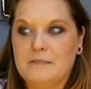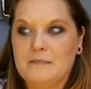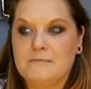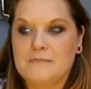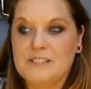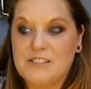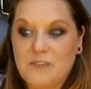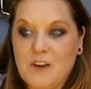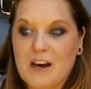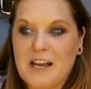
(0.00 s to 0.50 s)

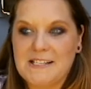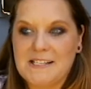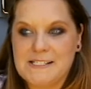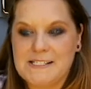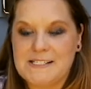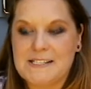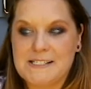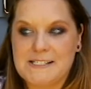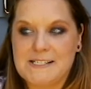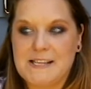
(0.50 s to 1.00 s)

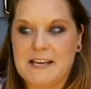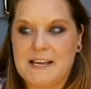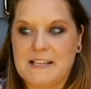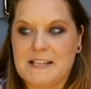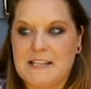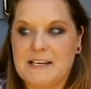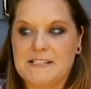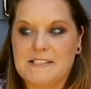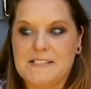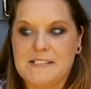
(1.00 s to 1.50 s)
devices
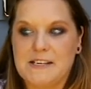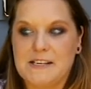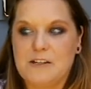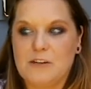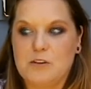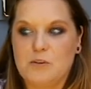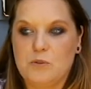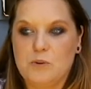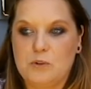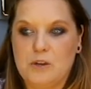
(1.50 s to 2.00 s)
like this that
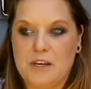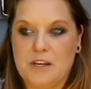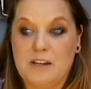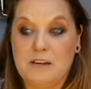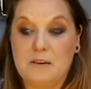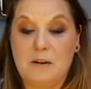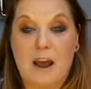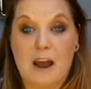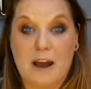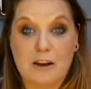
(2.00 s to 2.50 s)
you
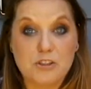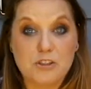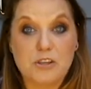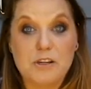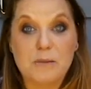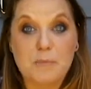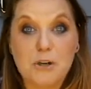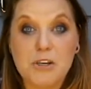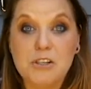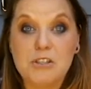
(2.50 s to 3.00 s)
can
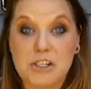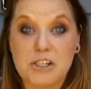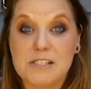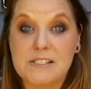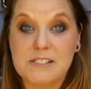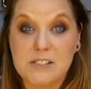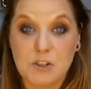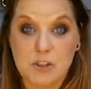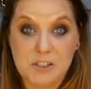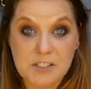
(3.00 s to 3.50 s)
actually
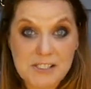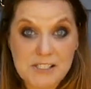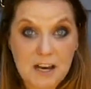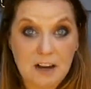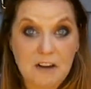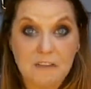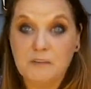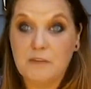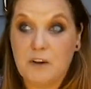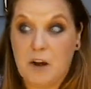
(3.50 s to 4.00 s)
purchase
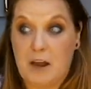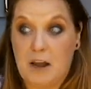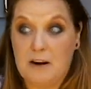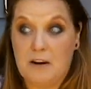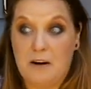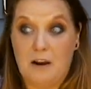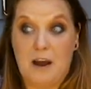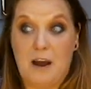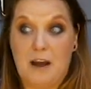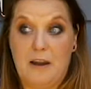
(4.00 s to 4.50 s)
yourself,
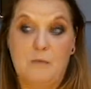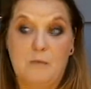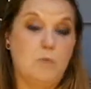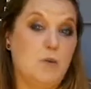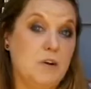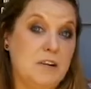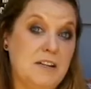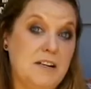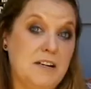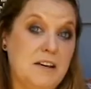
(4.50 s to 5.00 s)
and I
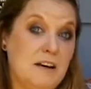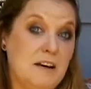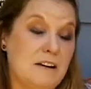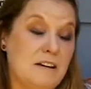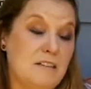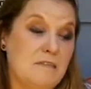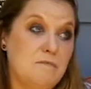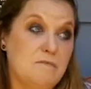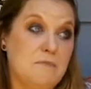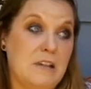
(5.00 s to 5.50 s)
really
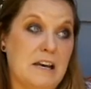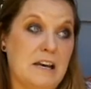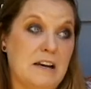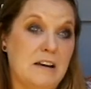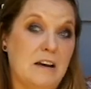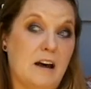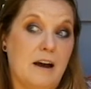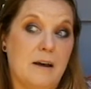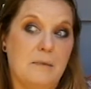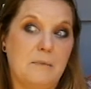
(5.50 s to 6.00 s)
kind of
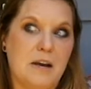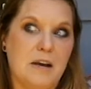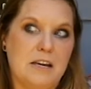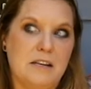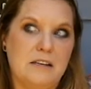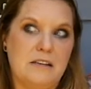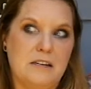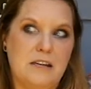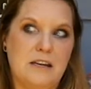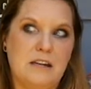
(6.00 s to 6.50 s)
think I
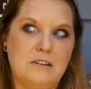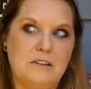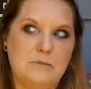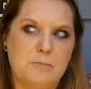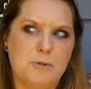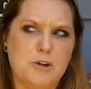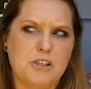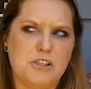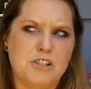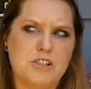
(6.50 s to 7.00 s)
might need to
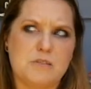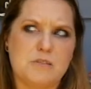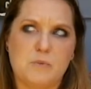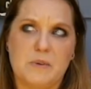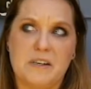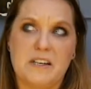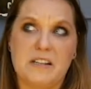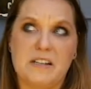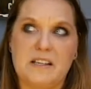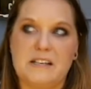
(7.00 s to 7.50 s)
purchase
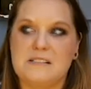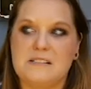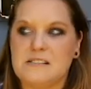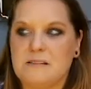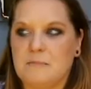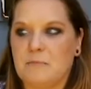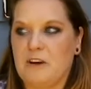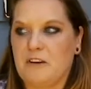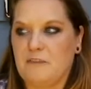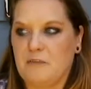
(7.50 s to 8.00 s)
one of these
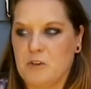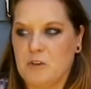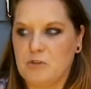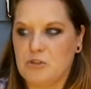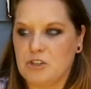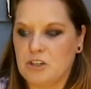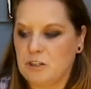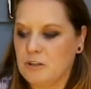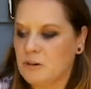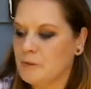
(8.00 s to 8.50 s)
in my
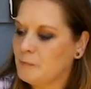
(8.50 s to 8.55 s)
future.